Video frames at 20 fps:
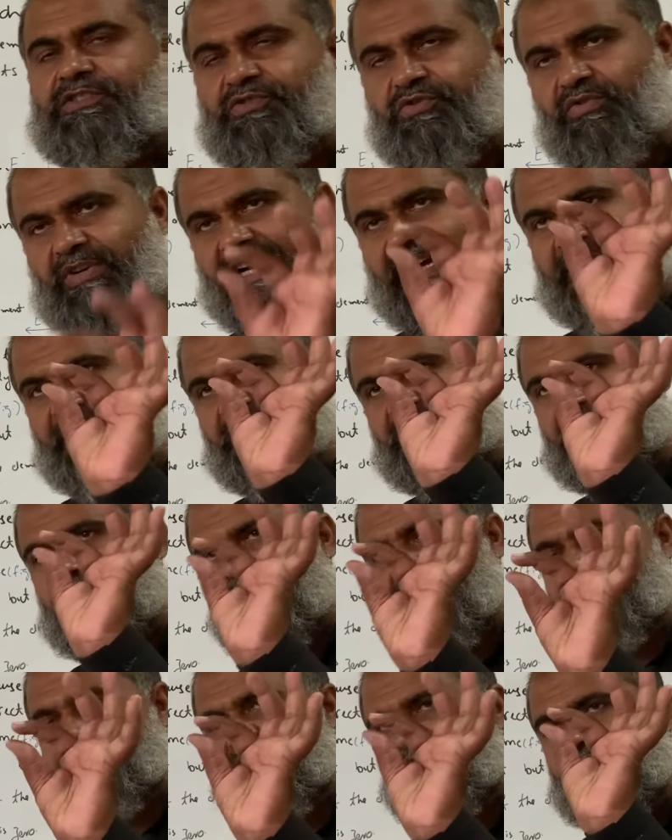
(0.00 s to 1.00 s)
you have
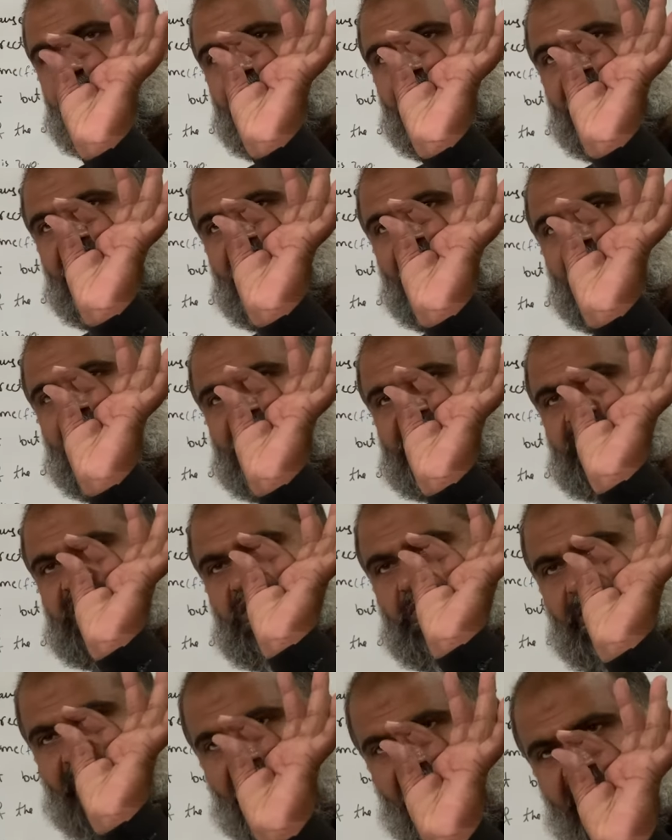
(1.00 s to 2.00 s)
considered a
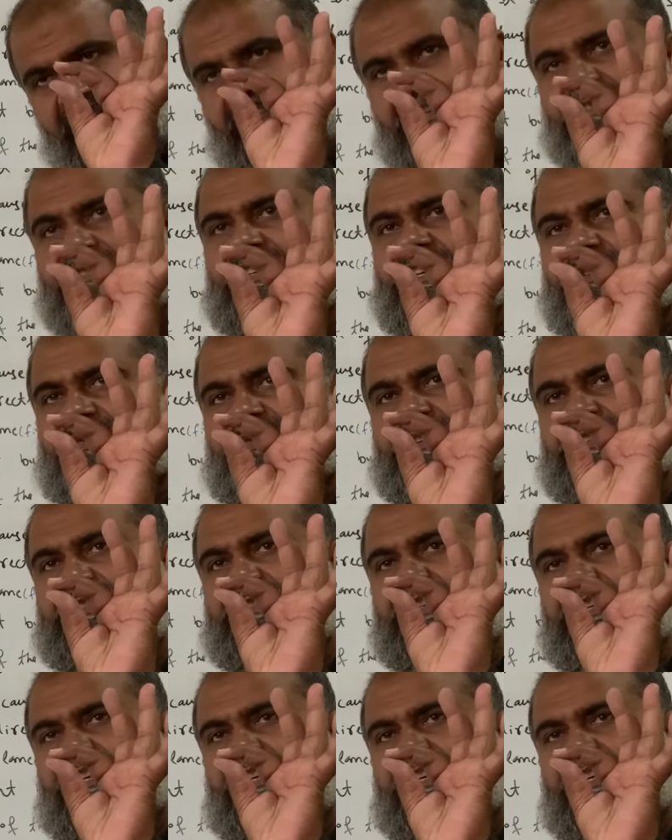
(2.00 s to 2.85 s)
smaller surface